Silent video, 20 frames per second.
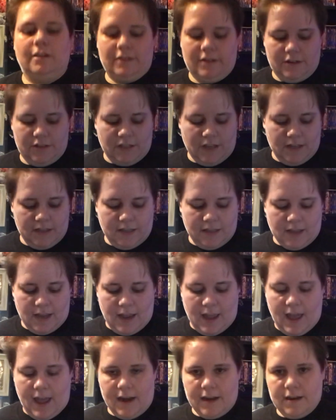on their site that they
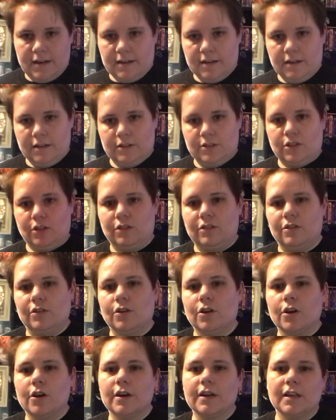had it, and it's the
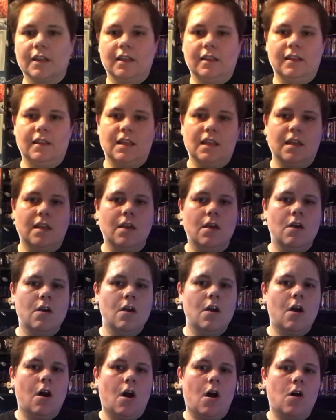third in the
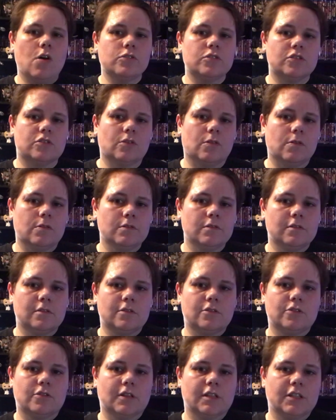All Souls
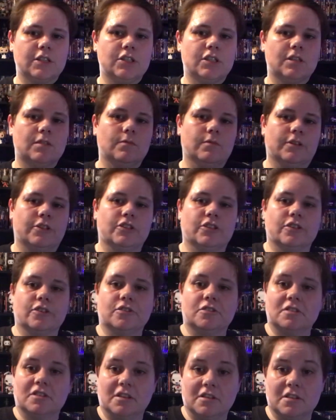trilogy, which
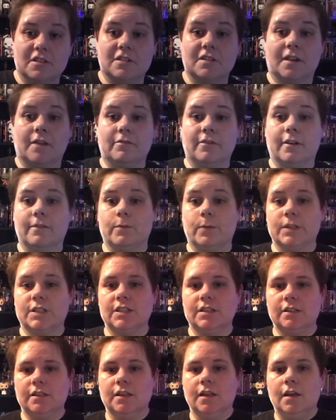is Discovery of
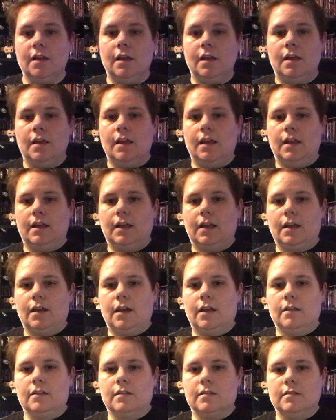Witches. And I
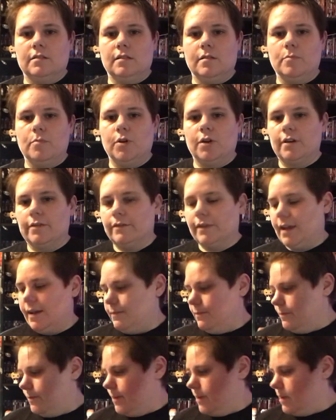got the Book of
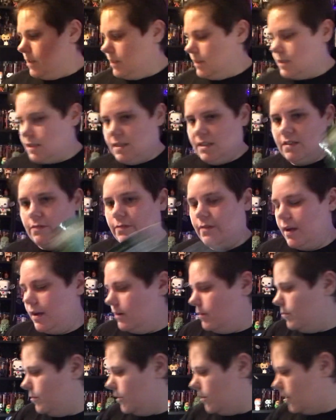Life, and this is the
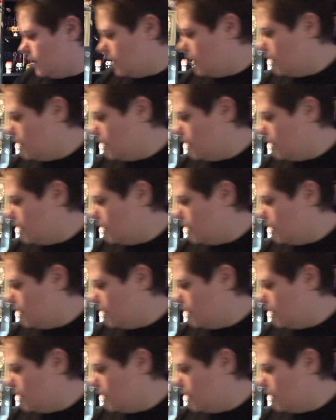final book.